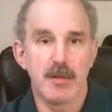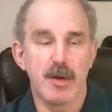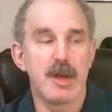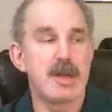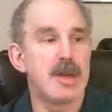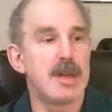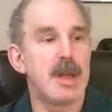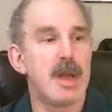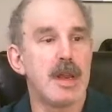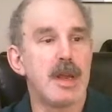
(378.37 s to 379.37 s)
Prior to
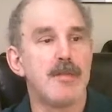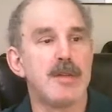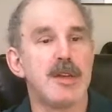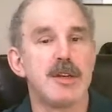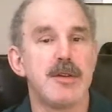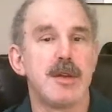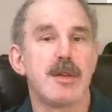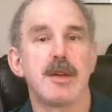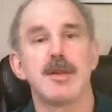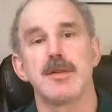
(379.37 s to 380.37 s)
that, empty chair and
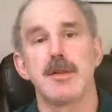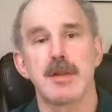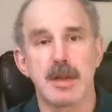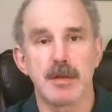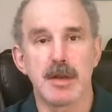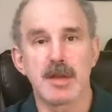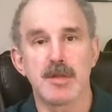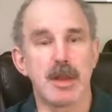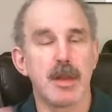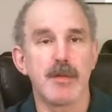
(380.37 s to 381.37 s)
other Gestalt techniques,
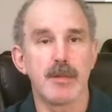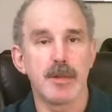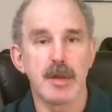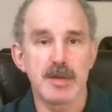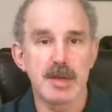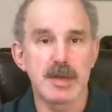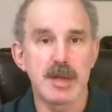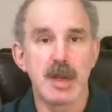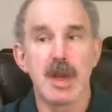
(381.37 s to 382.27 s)
but I love hypnosis.